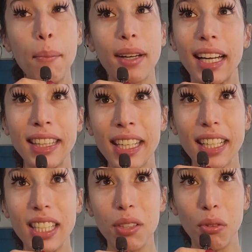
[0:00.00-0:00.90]
but I think
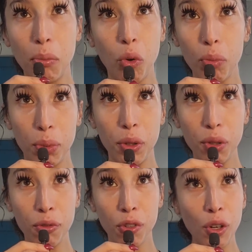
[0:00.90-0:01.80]
it's even more
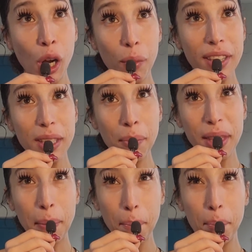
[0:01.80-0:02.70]
beautiful when
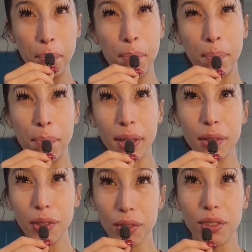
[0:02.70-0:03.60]
something
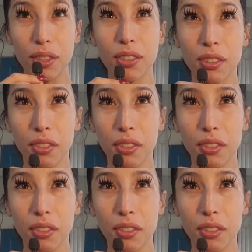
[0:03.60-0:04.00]
builds.